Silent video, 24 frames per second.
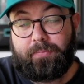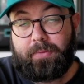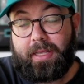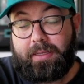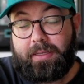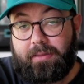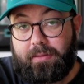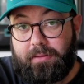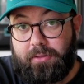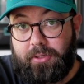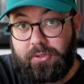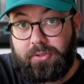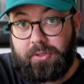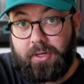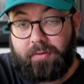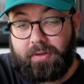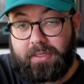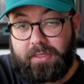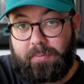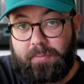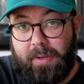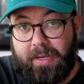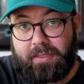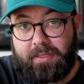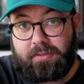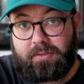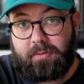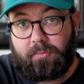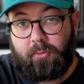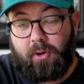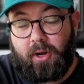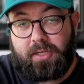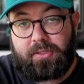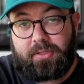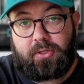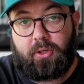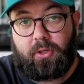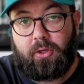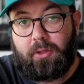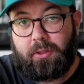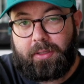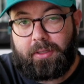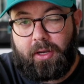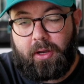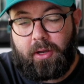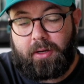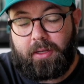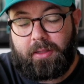you should have expected some rust early
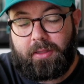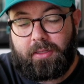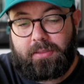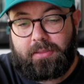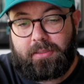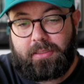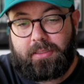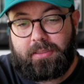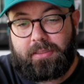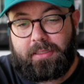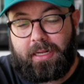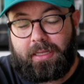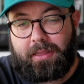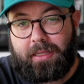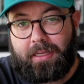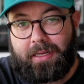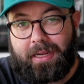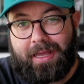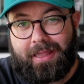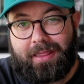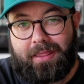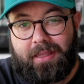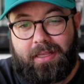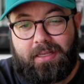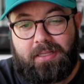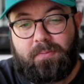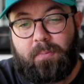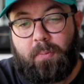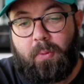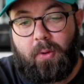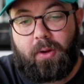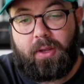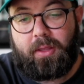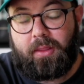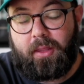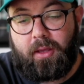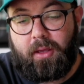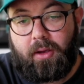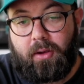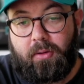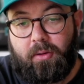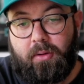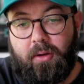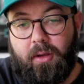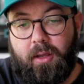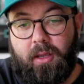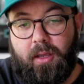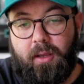on in the season. I think at this point,
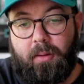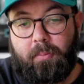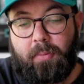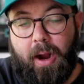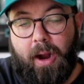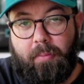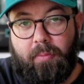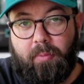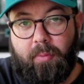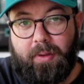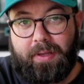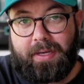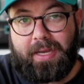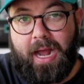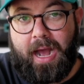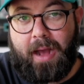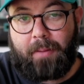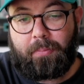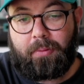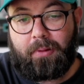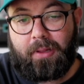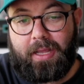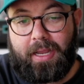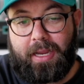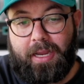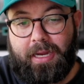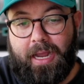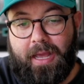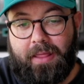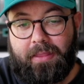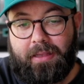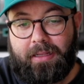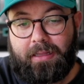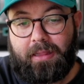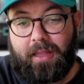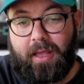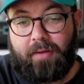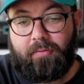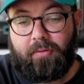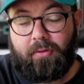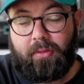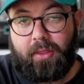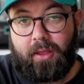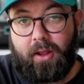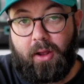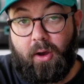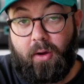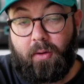though, probably not playing at the level
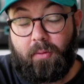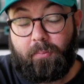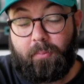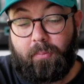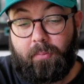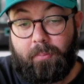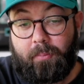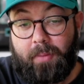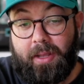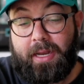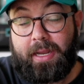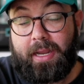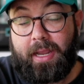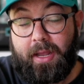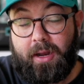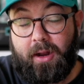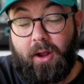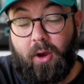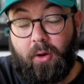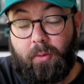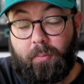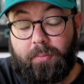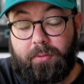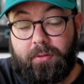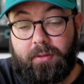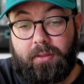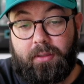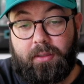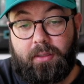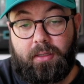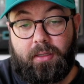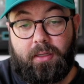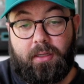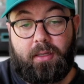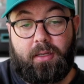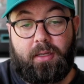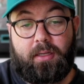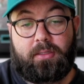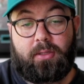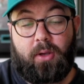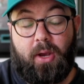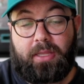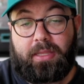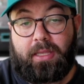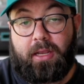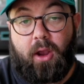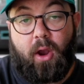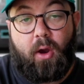that many had hoped. So I
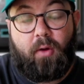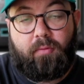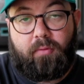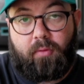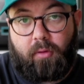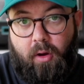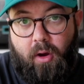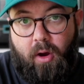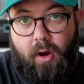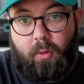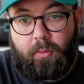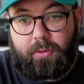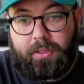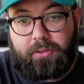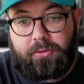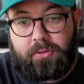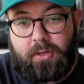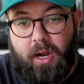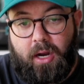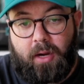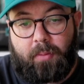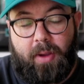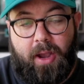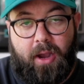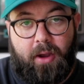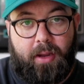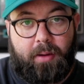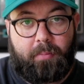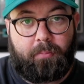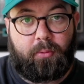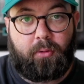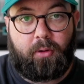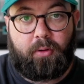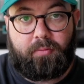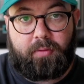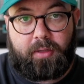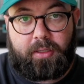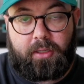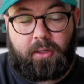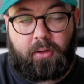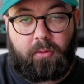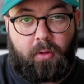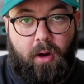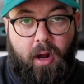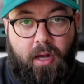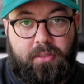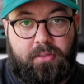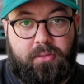think overall, when you talk about improving your
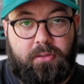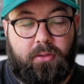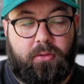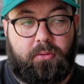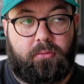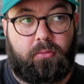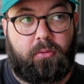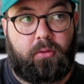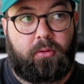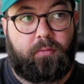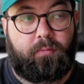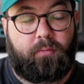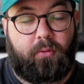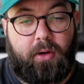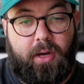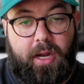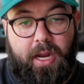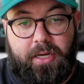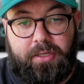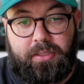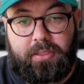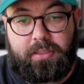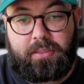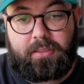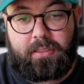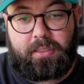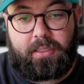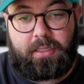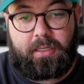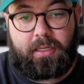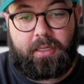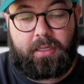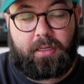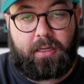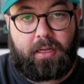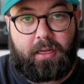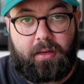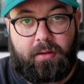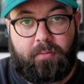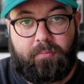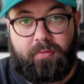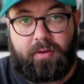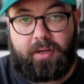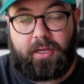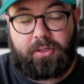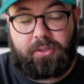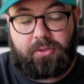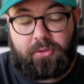roster through free agency and
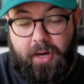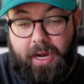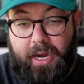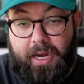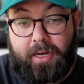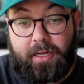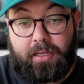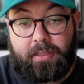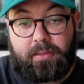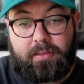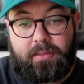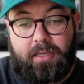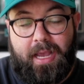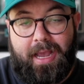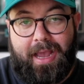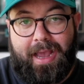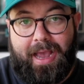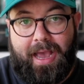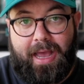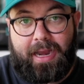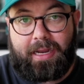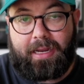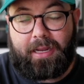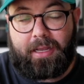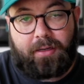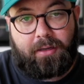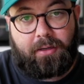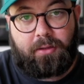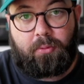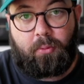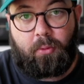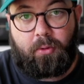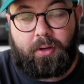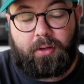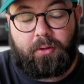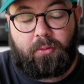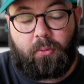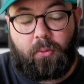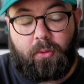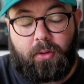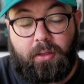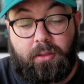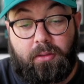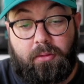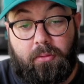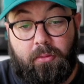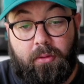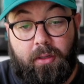via trades heading into
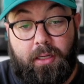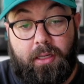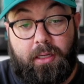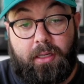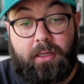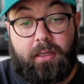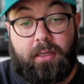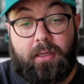2023,